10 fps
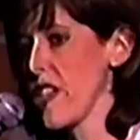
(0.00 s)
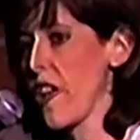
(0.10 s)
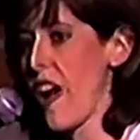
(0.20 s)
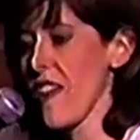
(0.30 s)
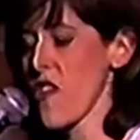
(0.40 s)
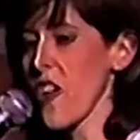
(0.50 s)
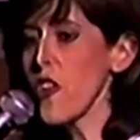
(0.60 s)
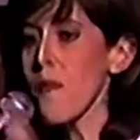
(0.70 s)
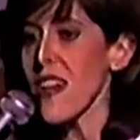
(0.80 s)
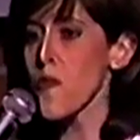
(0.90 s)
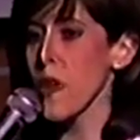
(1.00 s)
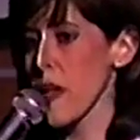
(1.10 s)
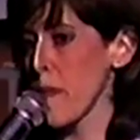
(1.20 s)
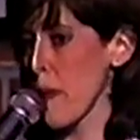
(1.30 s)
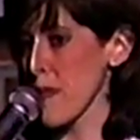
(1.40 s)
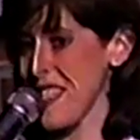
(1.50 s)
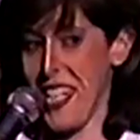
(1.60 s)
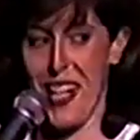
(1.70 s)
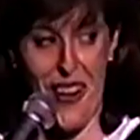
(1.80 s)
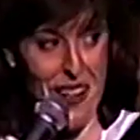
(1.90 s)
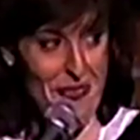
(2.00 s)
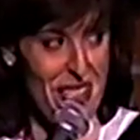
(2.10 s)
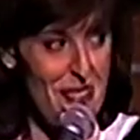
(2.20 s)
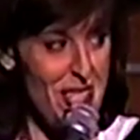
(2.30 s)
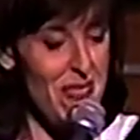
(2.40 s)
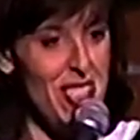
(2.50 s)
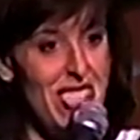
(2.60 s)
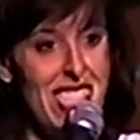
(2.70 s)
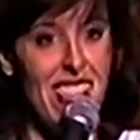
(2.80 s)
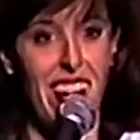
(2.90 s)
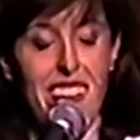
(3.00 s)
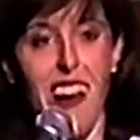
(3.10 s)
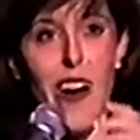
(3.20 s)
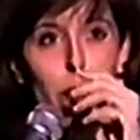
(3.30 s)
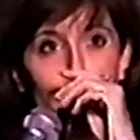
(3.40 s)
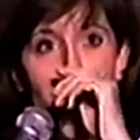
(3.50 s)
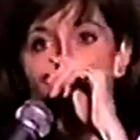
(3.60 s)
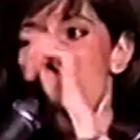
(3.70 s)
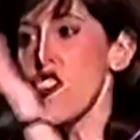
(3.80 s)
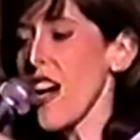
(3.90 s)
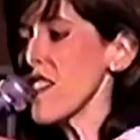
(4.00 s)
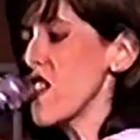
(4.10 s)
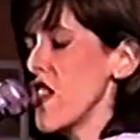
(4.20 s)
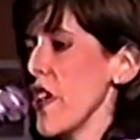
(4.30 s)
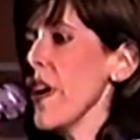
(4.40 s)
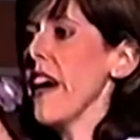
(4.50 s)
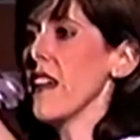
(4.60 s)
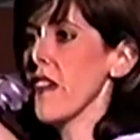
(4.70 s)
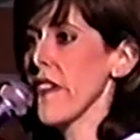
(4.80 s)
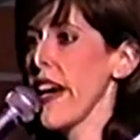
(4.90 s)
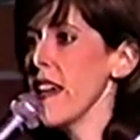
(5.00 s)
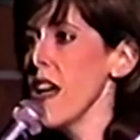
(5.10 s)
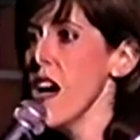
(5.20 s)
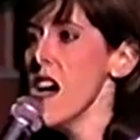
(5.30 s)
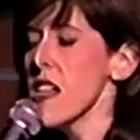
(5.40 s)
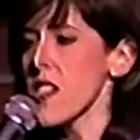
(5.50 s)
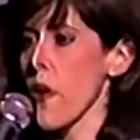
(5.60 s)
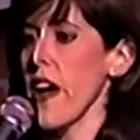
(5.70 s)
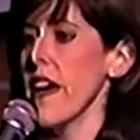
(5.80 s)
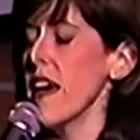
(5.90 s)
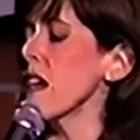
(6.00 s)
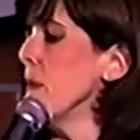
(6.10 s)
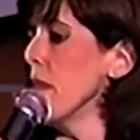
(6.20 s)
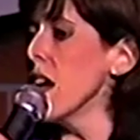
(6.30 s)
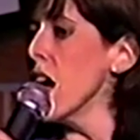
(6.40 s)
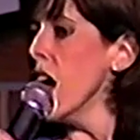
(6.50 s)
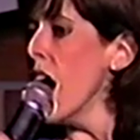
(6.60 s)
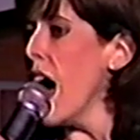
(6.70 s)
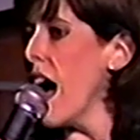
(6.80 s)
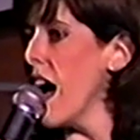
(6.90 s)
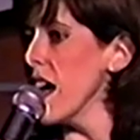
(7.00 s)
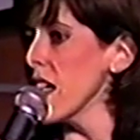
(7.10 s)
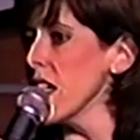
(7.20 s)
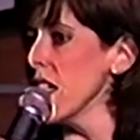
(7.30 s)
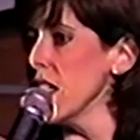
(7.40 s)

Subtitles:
sticker on it, though. Can you imagine putting a bumper sticker on a BMW? It said, just do it, right? So I hit him, and